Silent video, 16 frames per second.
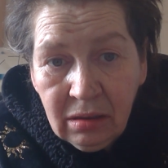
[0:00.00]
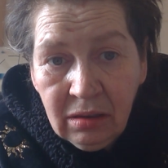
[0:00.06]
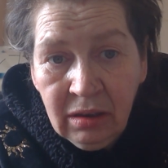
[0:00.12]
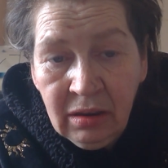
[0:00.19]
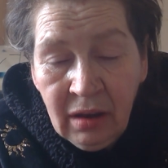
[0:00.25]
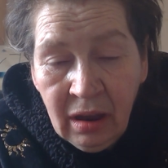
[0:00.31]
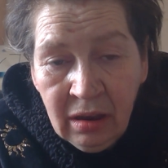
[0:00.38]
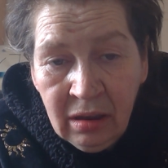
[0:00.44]

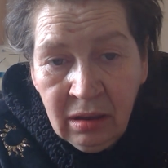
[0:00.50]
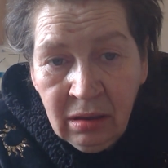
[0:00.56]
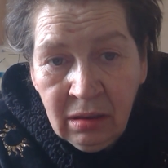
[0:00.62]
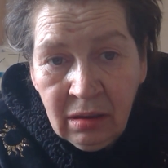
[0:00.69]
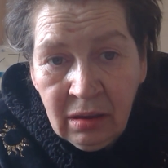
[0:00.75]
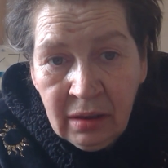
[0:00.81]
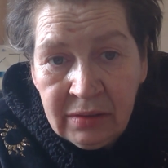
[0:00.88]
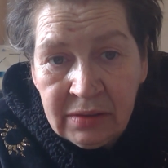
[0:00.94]
you know,
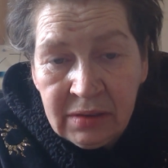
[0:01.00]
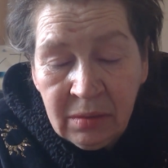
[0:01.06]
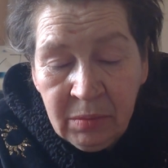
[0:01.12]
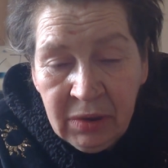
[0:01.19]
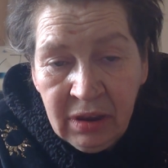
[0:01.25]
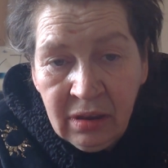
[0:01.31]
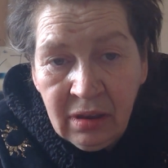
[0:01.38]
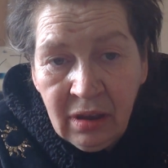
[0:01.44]
and to
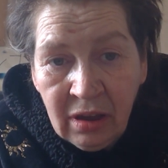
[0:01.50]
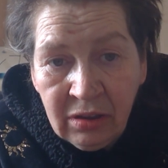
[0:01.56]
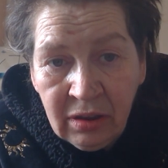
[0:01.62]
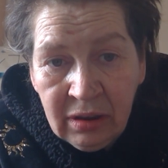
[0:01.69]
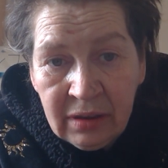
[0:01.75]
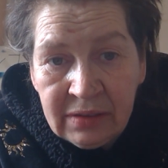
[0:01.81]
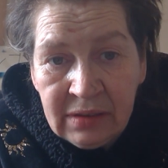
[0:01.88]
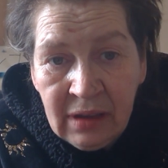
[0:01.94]
be a
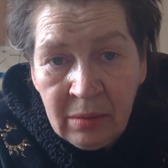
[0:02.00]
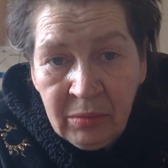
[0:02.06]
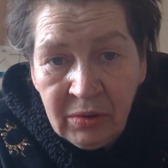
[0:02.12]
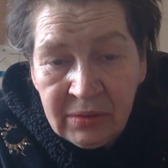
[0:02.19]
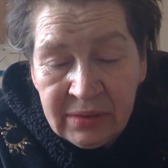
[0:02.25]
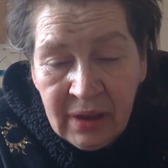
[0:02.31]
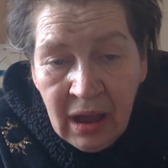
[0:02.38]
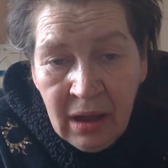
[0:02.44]
good
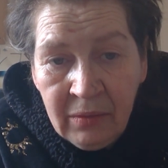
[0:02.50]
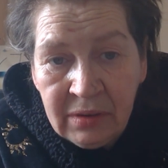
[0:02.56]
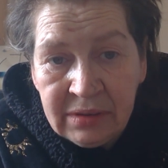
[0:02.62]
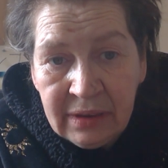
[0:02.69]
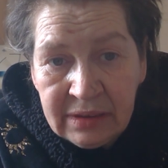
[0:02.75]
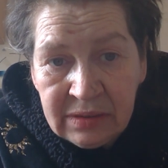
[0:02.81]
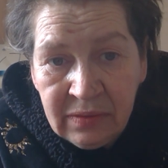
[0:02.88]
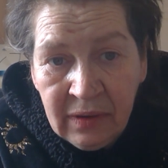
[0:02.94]
example to
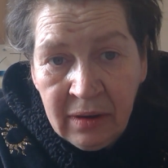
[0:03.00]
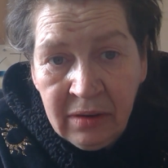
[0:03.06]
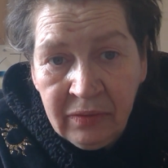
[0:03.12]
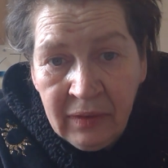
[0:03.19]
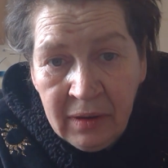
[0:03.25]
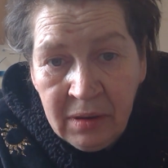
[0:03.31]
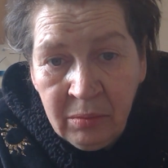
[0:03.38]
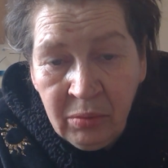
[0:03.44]
others. That's very,
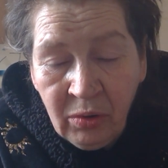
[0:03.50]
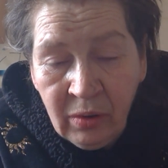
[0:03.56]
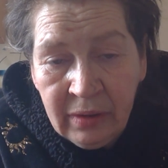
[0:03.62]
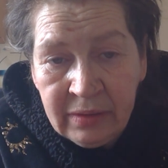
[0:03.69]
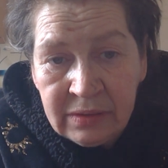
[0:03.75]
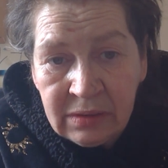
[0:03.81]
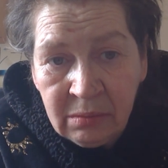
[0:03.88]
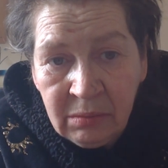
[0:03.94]
very
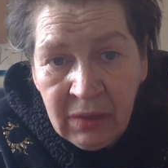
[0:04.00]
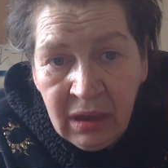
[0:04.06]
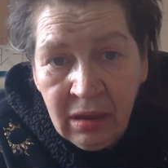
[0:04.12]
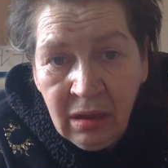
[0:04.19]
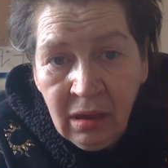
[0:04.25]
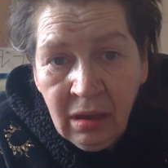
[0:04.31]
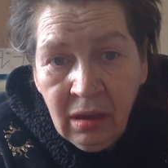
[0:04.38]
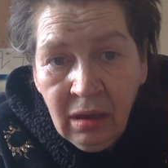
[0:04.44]
important to
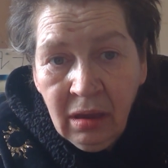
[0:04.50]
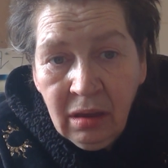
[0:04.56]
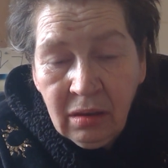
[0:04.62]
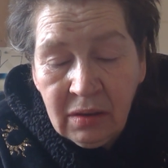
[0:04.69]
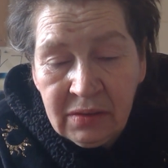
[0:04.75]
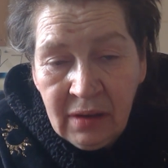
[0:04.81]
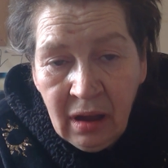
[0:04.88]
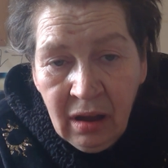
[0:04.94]
me,
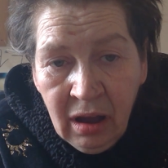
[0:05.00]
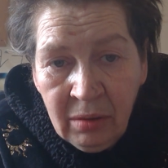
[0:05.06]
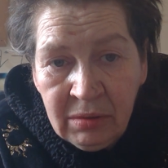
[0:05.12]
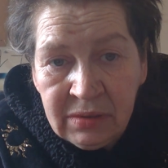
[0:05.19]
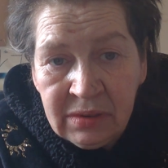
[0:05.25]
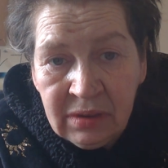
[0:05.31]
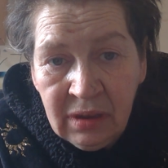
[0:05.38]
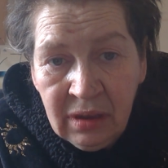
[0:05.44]
because I
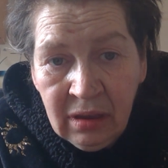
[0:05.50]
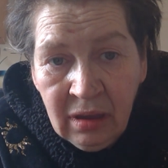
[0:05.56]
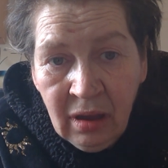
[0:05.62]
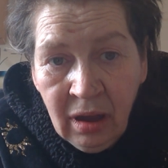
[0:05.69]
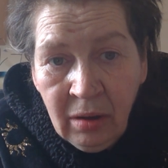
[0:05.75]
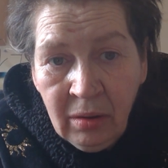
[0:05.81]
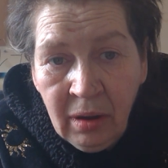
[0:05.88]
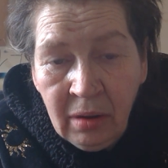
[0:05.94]

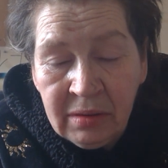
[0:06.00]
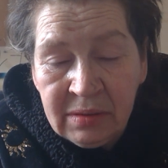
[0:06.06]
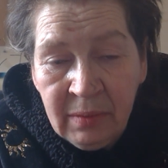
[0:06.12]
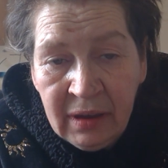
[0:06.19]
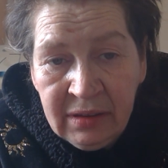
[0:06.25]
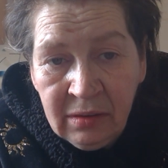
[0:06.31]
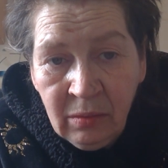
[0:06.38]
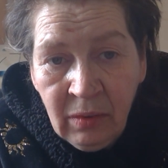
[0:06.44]
was
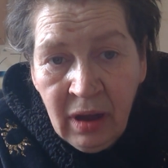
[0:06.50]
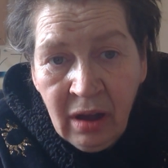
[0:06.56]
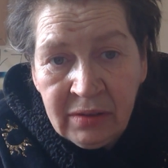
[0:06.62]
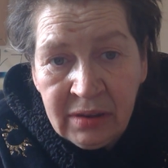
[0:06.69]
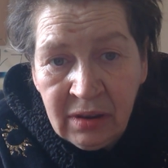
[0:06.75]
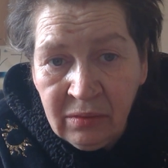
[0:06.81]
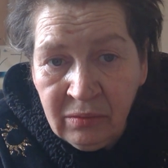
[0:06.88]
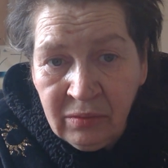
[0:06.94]
made aware. I
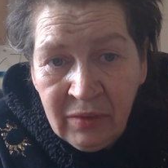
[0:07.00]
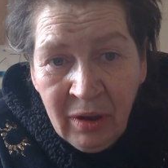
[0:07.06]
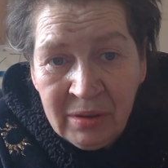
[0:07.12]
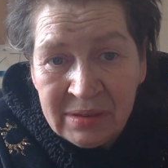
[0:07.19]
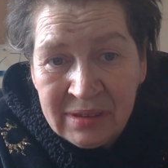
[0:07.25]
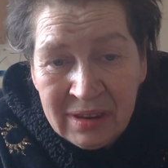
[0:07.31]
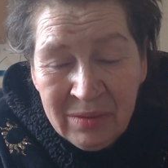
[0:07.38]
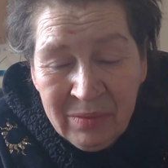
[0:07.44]
didn't know I
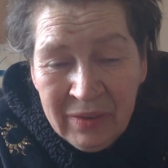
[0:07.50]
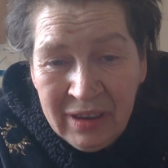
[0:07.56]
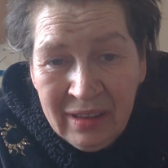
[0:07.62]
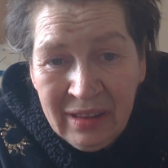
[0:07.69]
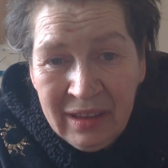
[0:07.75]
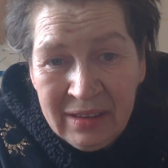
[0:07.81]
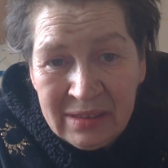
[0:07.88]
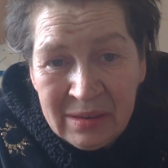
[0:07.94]
was going to be
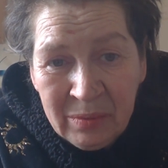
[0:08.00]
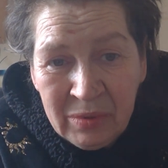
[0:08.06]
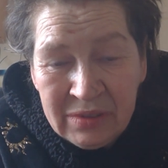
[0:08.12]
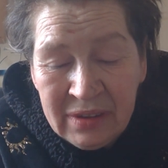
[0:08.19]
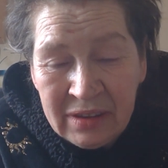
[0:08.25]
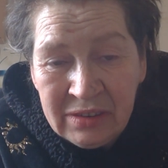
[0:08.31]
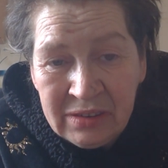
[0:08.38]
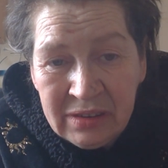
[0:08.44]
a leader,
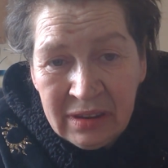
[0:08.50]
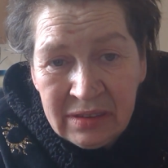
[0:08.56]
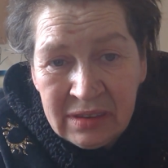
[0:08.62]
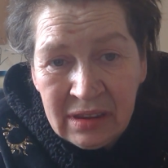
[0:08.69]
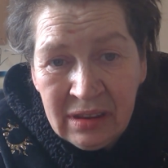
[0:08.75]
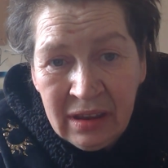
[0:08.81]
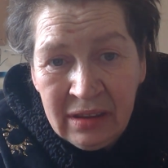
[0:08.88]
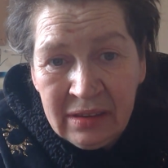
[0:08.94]
potentially
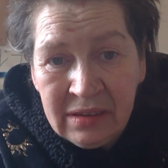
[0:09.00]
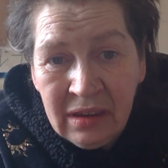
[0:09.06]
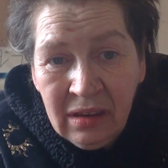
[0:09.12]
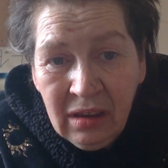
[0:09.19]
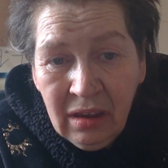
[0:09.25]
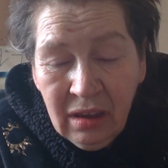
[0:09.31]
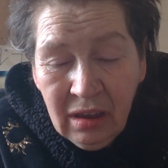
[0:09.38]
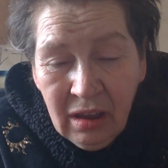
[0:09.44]
to lead
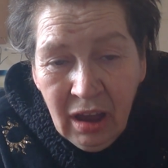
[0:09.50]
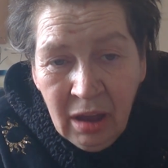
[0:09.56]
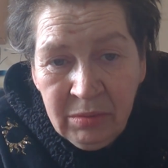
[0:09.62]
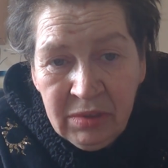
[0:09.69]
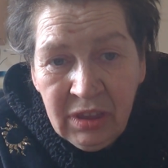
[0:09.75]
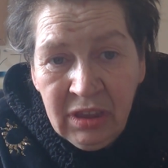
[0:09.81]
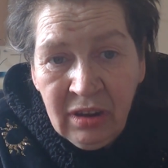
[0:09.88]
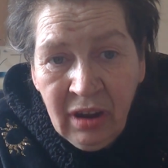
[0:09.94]
the
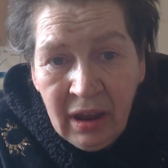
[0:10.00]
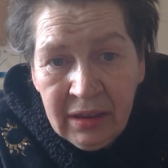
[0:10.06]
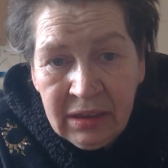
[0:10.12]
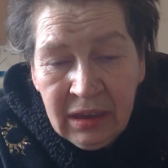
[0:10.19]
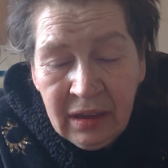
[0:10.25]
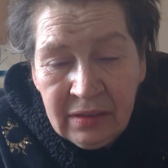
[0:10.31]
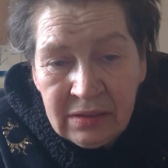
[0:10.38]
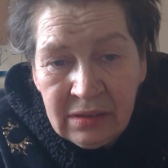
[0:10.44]

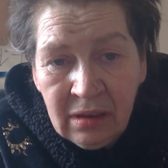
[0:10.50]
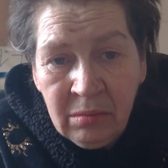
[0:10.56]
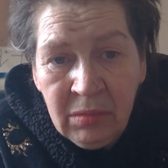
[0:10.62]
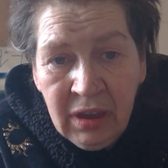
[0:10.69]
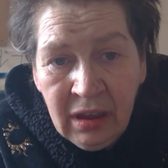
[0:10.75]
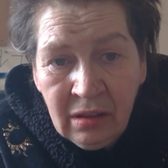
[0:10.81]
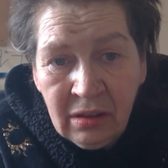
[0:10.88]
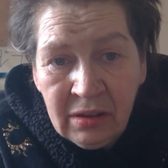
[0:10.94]
United
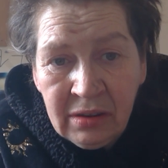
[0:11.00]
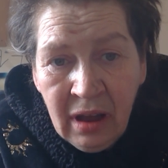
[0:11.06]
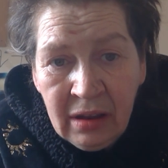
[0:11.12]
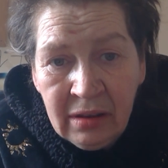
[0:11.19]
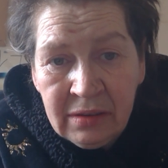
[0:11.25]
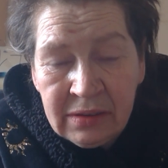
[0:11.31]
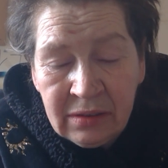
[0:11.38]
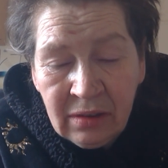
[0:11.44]
Kingdom, England,
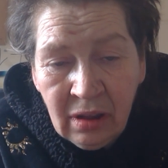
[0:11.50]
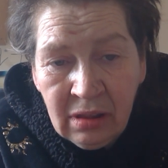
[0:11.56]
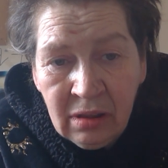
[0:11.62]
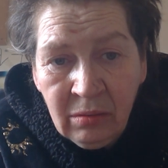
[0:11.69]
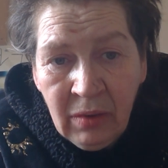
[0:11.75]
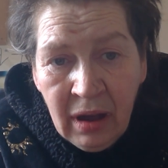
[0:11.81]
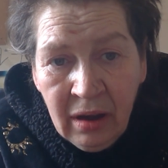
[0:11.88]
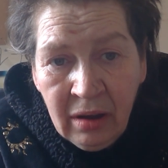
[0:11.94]
Ireland,
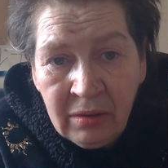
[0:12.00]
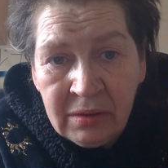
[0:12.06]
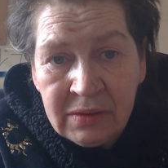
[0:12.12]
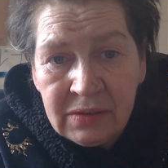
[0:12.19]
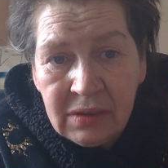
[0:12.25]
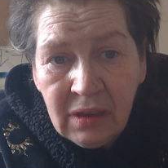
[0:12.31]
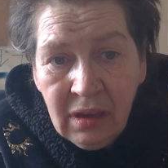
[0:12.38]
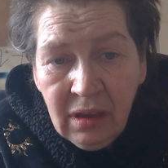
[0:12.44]
Scotland,
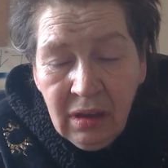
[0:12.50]
Wales.